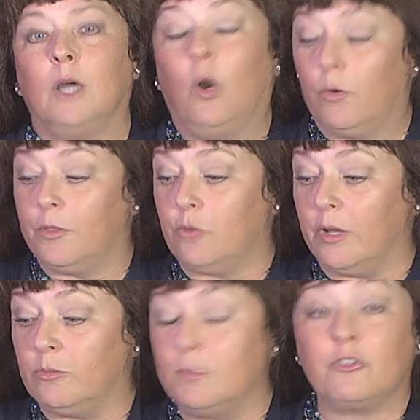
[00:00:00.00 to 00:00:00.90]
Or the
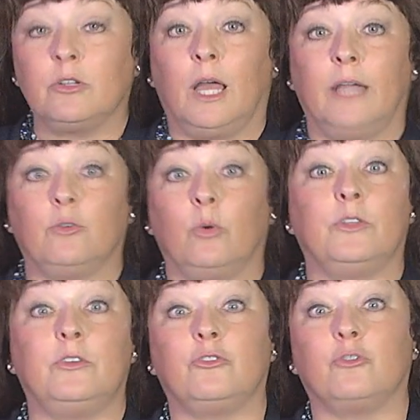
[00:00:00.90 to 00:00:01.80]
transmission lines or
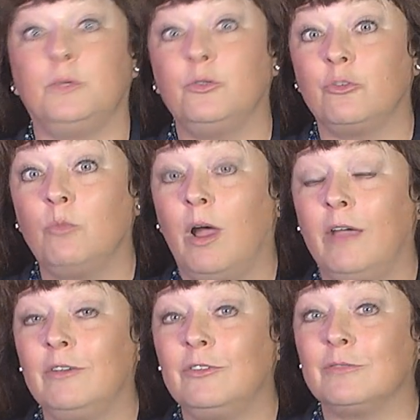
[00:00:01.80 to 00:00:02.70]
the distribution
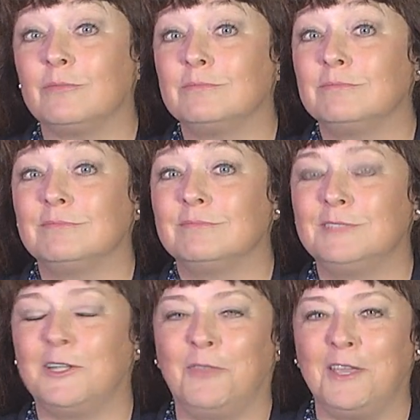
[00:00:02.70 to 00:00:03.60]
wires?
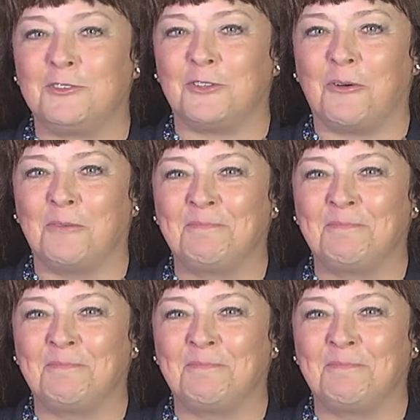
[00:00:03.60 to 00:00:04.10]
Didn't think so.